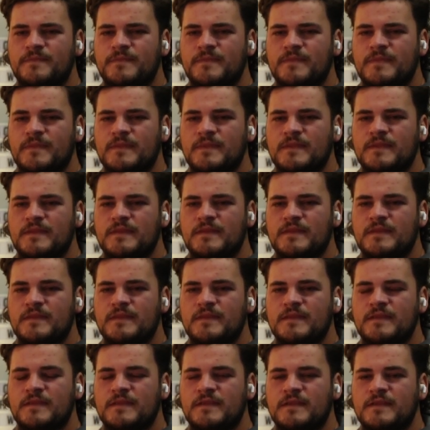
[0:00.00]

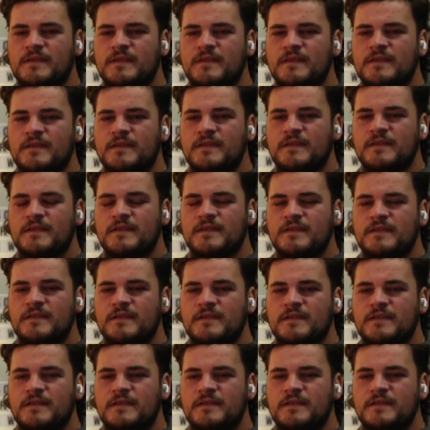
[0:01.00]

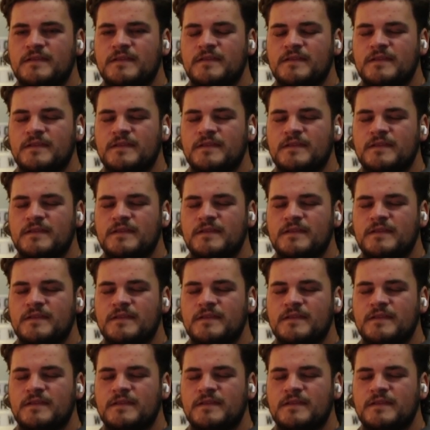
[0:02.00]
This person isn't speaking.